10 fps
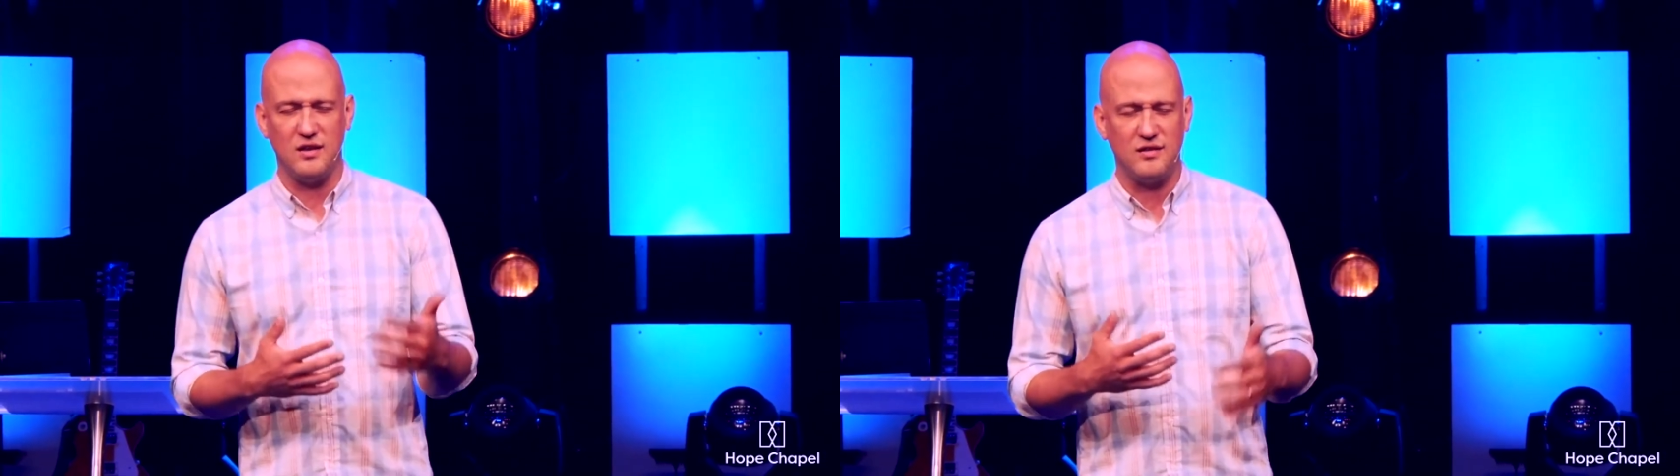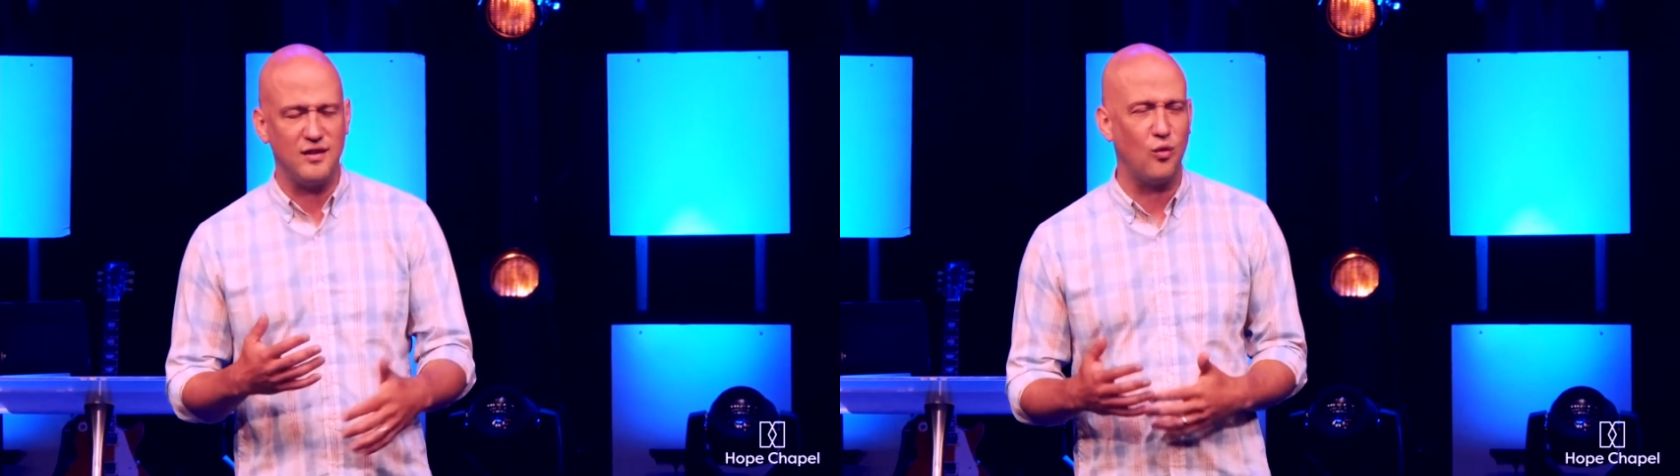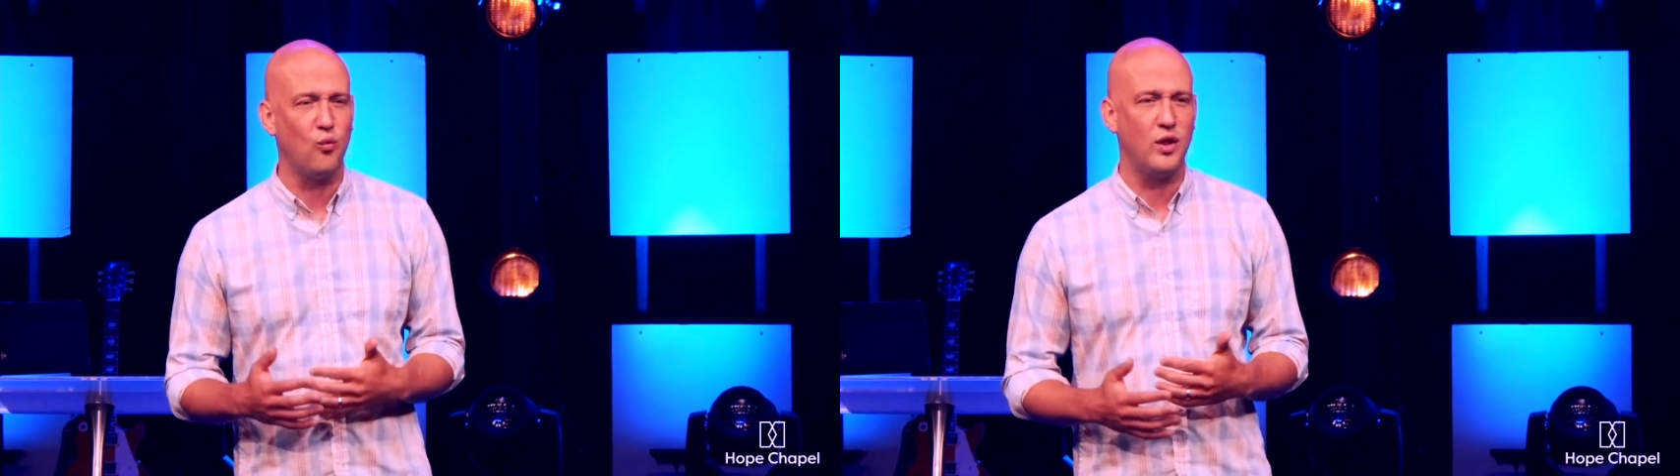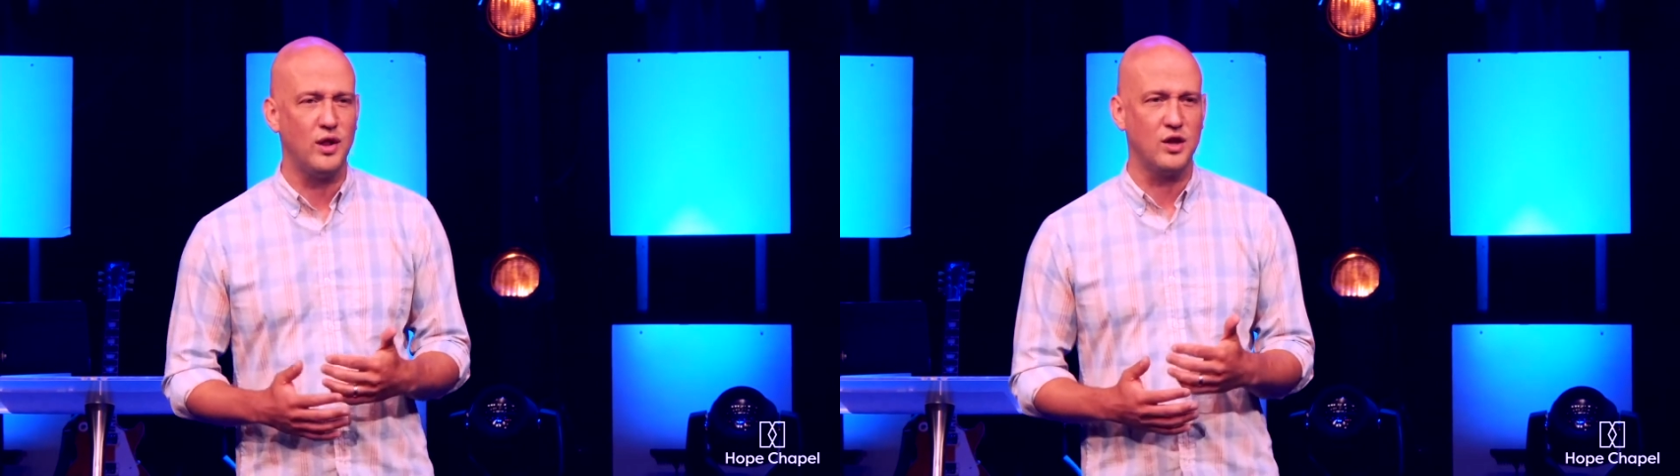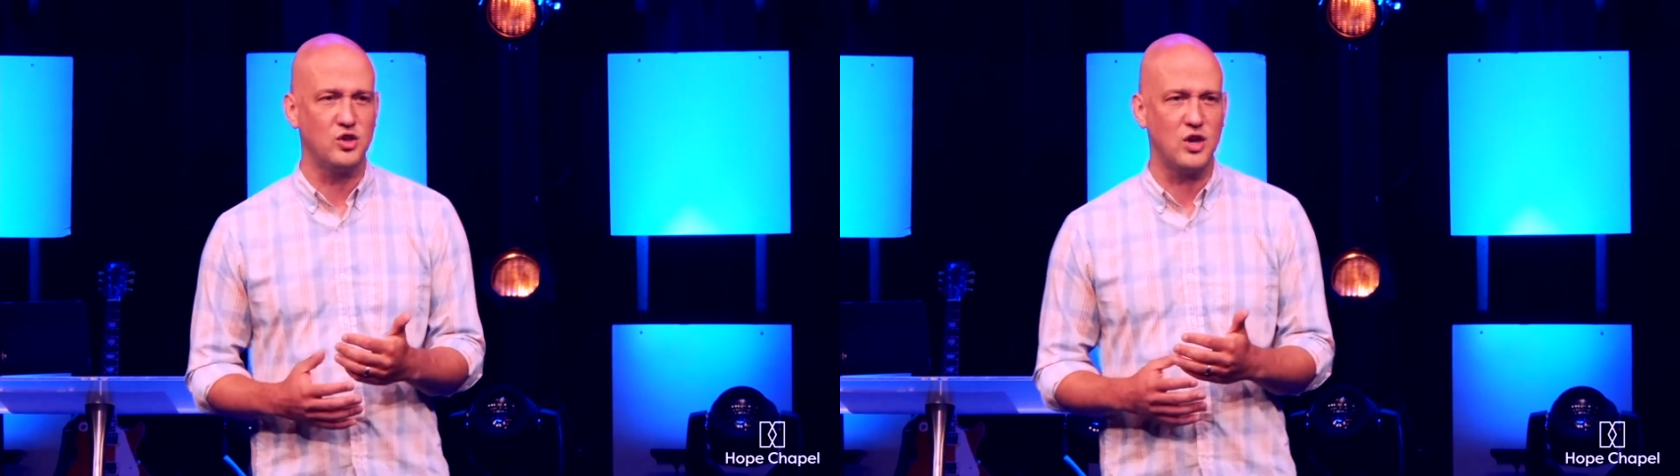done a really
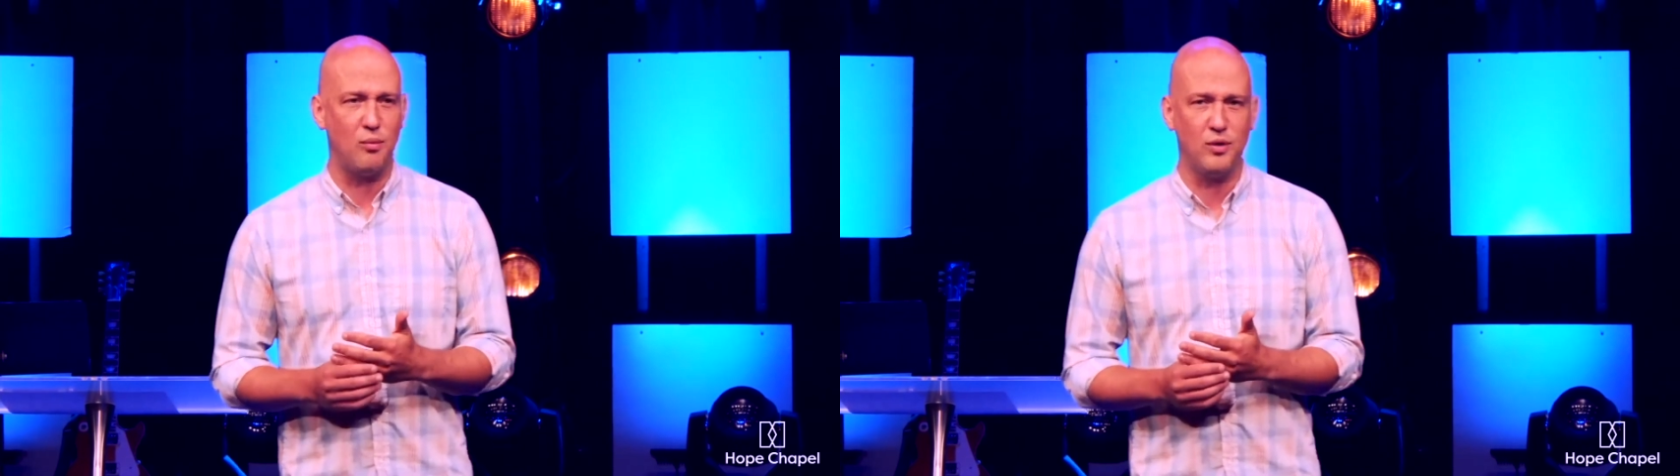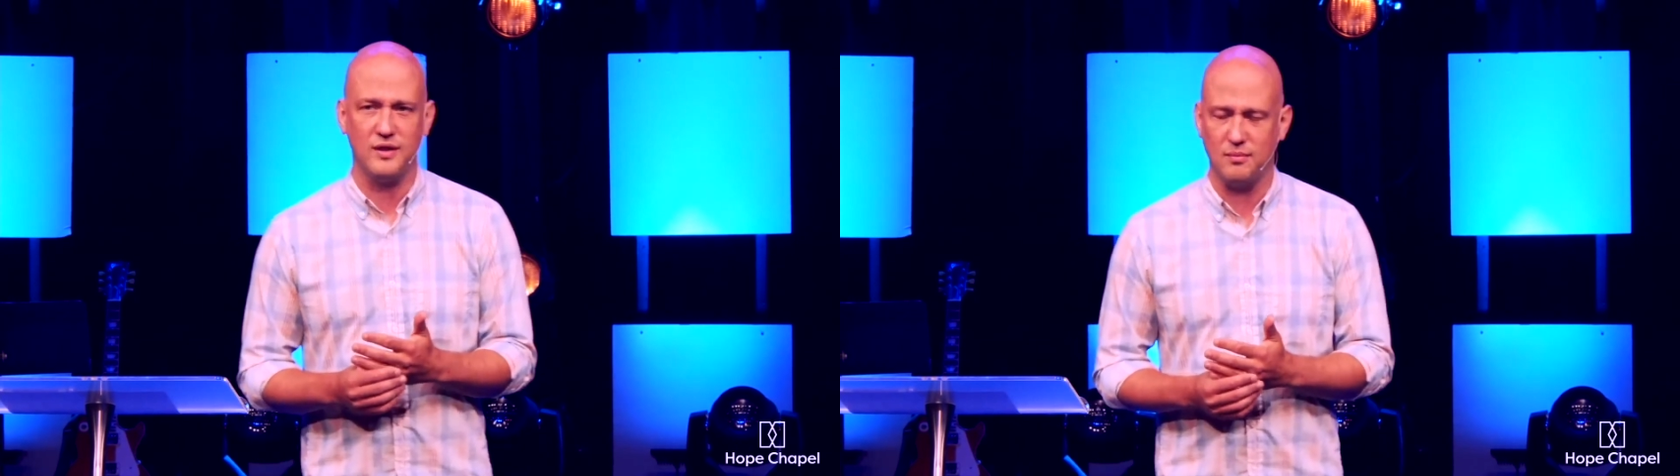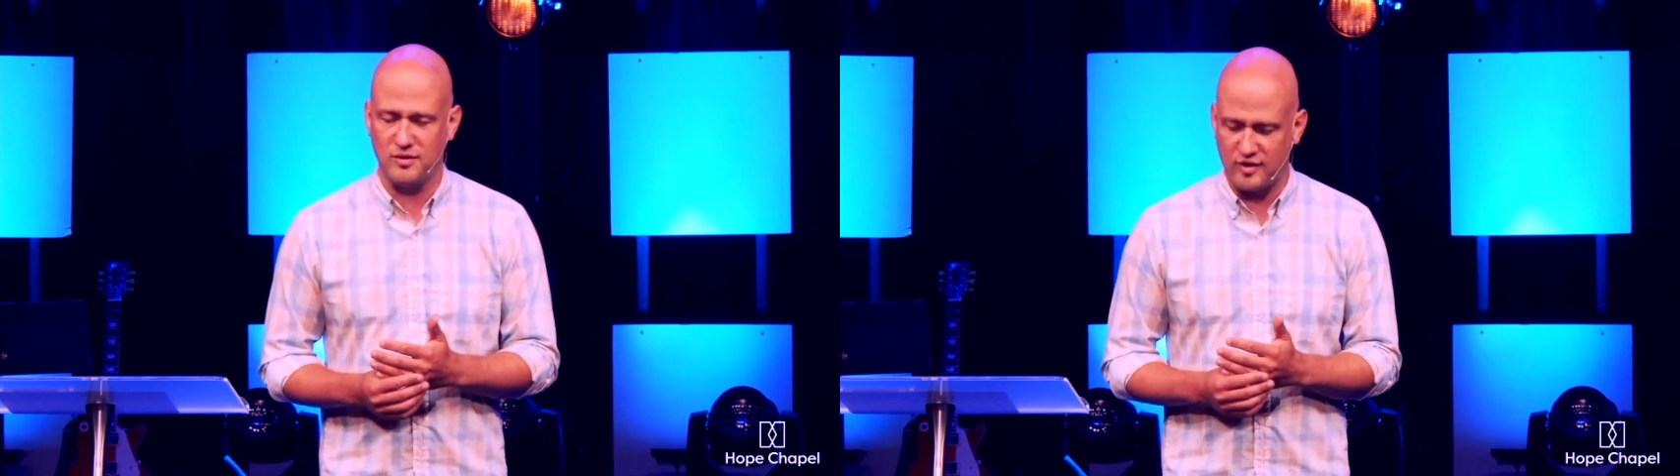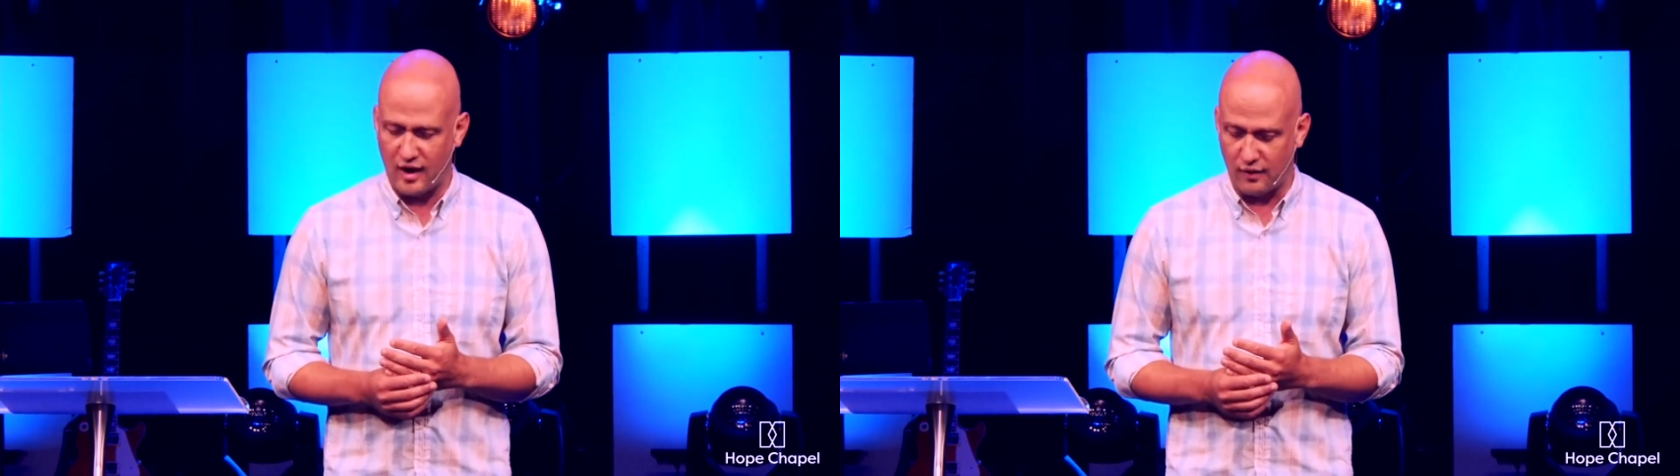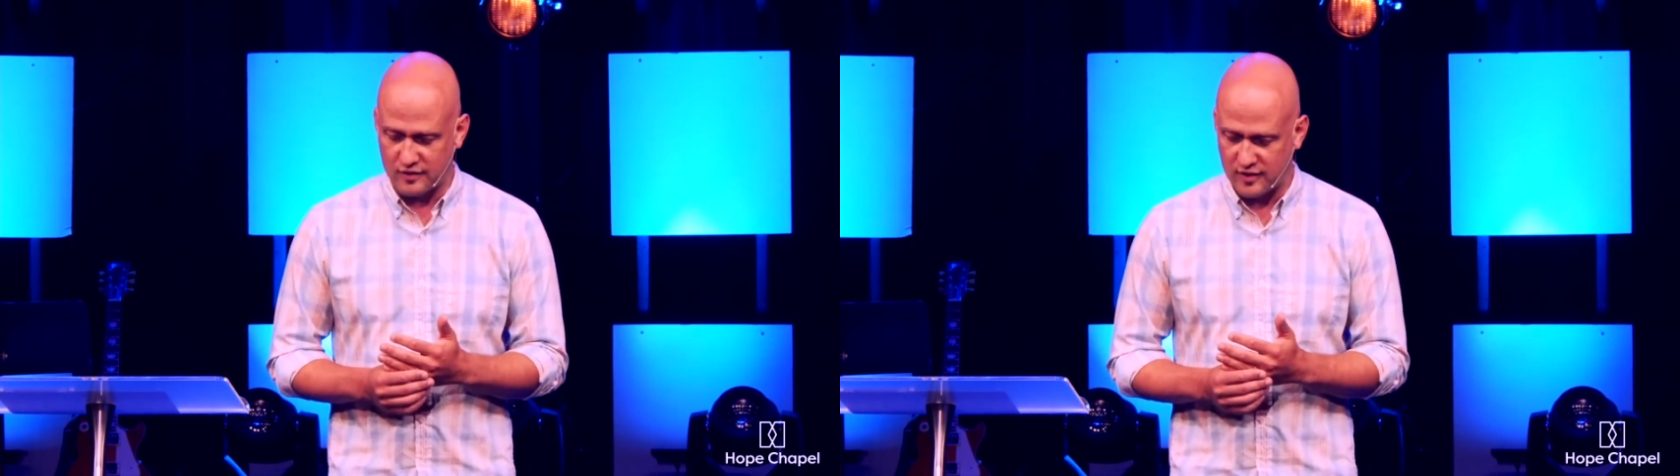good job with it
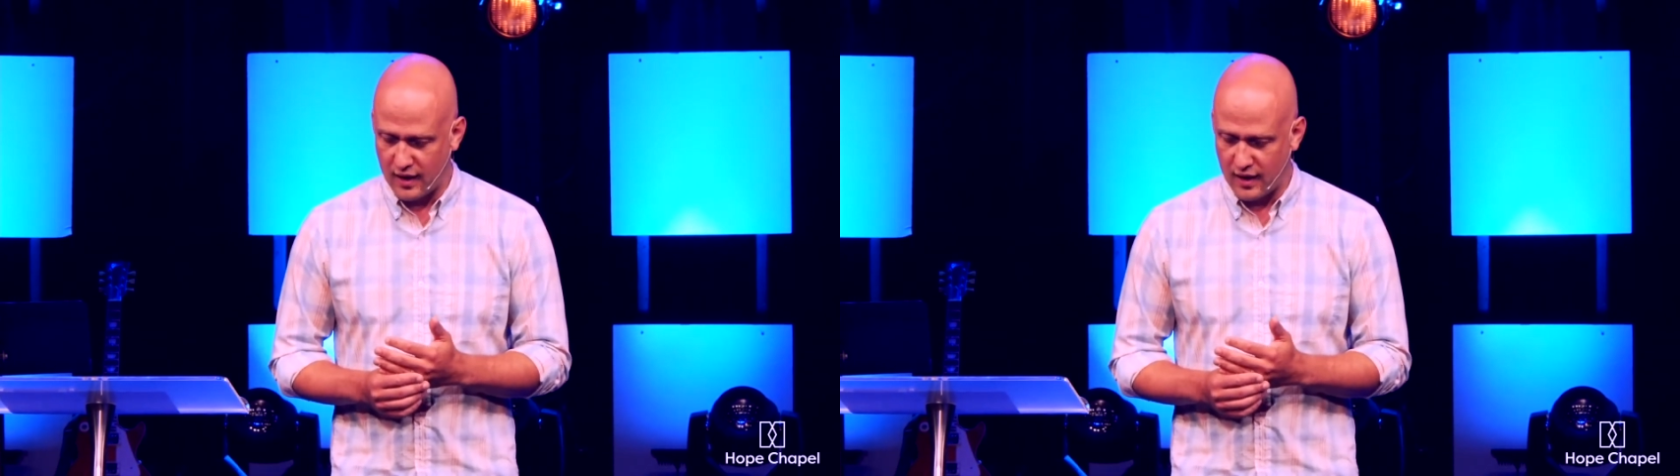themselves.